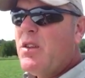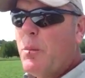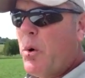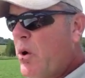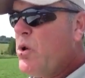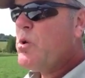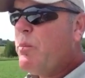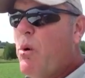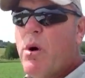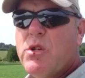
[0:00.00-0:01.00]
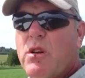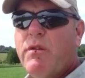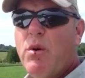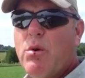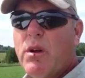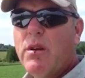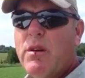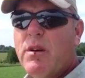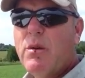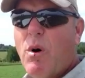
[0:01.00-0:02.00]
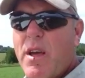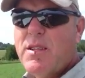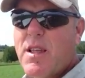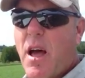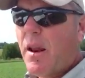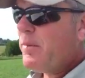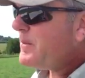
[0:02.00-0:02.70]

to produce poisonous food? Why is that?